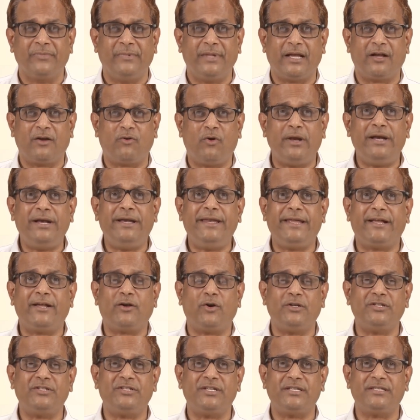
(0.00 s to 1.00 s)
quality
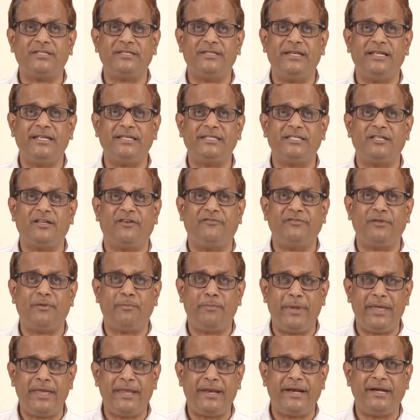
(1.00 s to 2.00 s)
consciousness of the
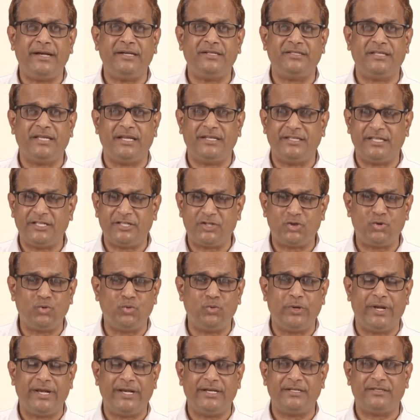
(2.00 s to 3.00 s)
parents and the
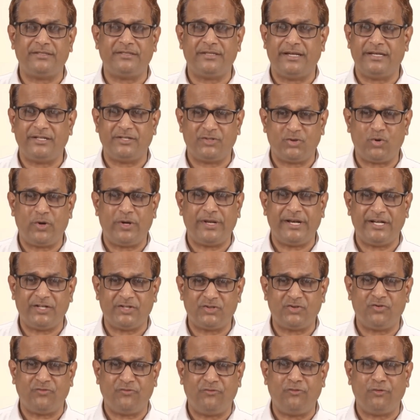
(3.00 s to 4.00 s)
students and so on and
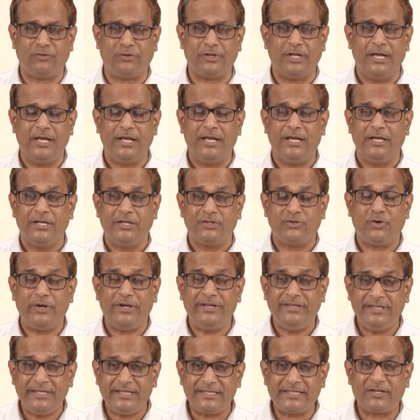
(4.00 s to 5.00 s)
so forth. So
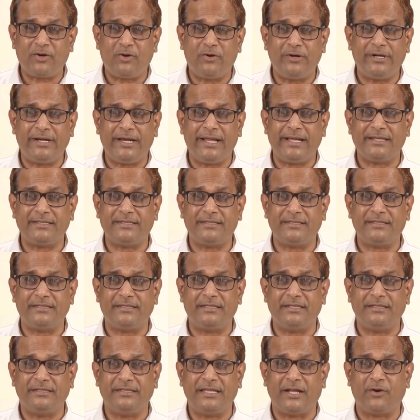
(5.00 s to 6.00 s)
in this context,
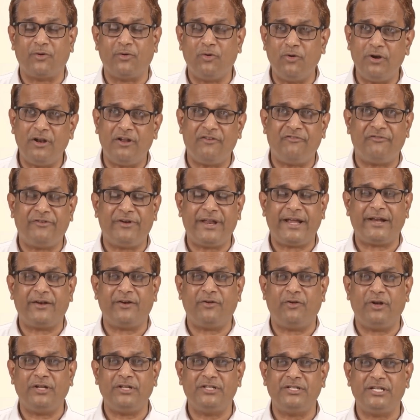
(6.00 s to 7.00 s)
the role of
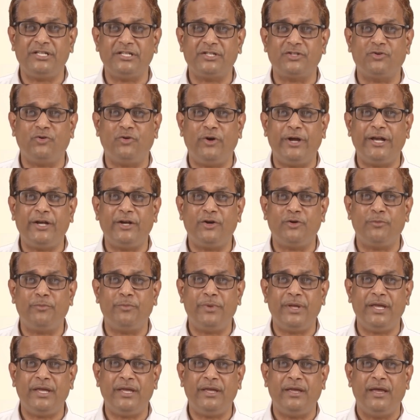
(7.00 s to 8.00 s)
technology is going to
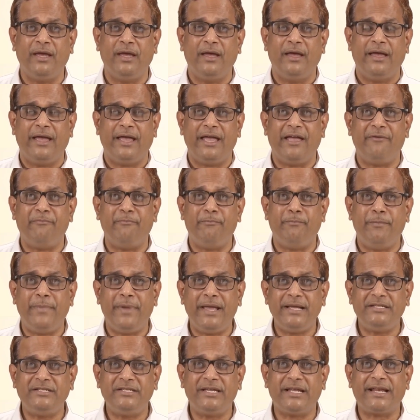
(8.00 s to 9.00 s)
be a
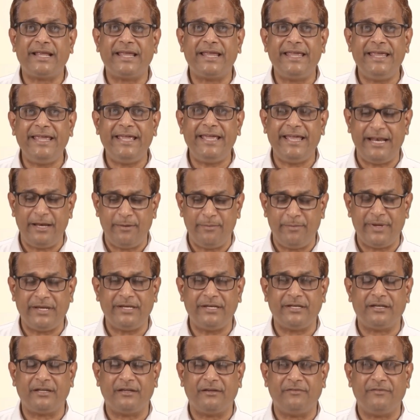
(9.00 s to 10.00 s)
major key
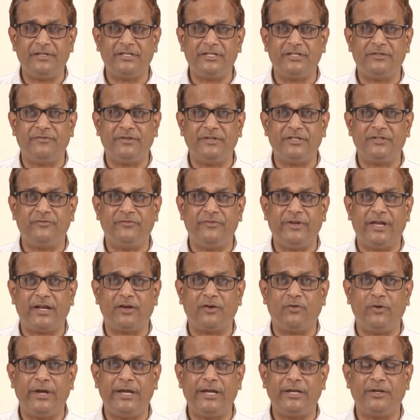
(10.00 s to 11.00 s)
element which we
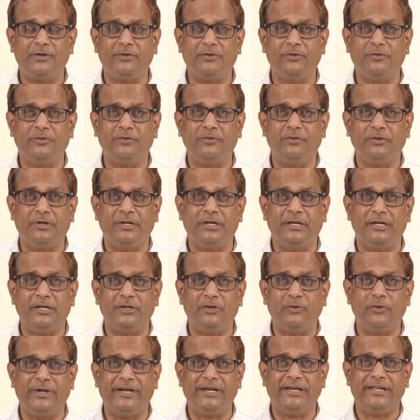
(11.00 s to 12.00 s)
are going to
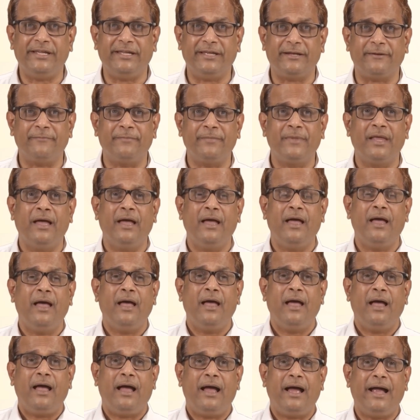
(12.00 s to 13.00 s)
do it here.
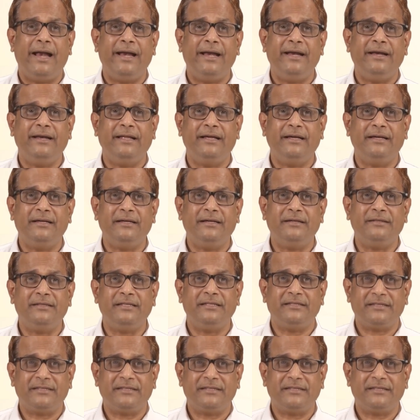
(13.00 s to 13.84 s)
And the